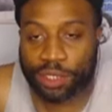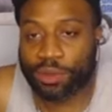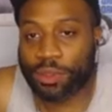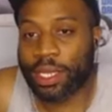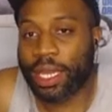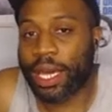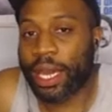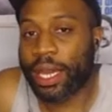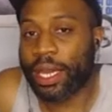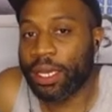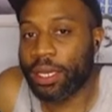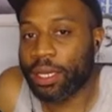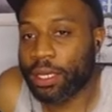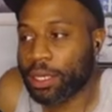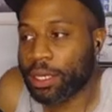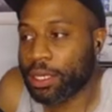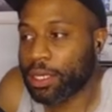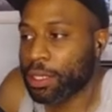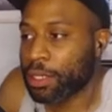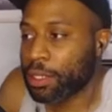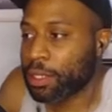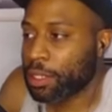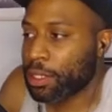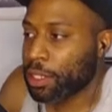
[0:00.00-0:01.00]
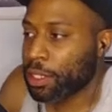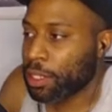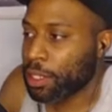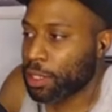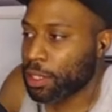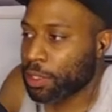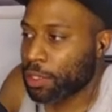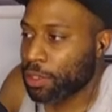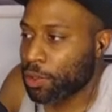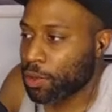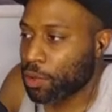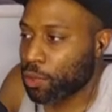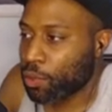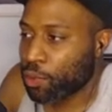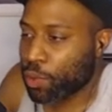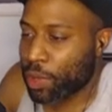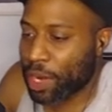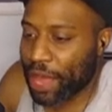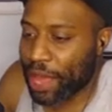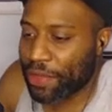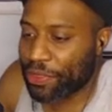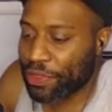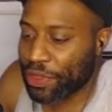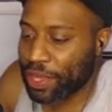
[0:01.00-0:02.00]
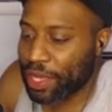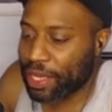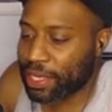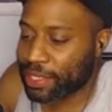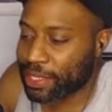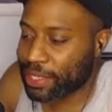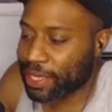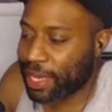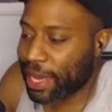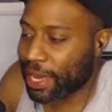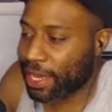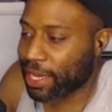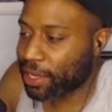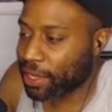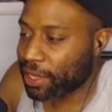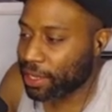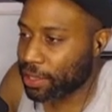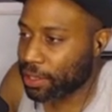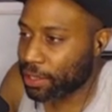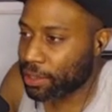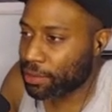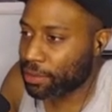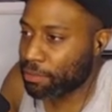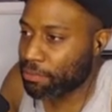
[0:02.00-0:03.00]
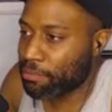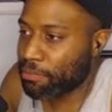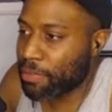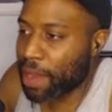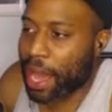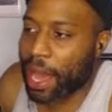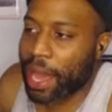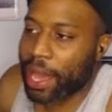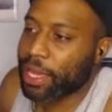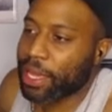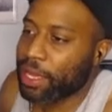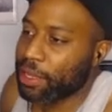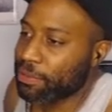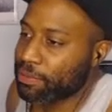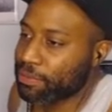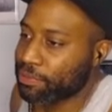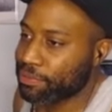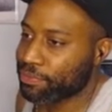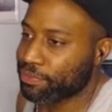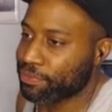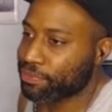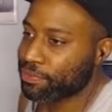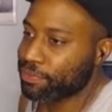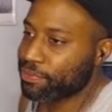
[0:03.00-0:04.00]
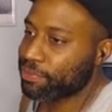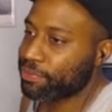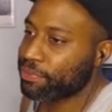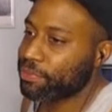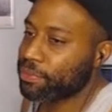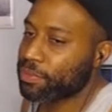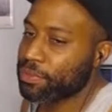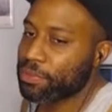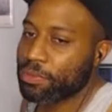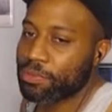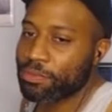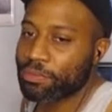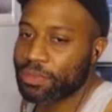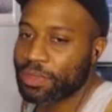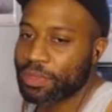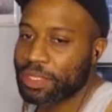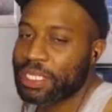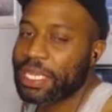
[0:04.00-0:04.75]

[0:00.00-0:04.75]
like what I think is like but then my to have a baby, and I was like, oh,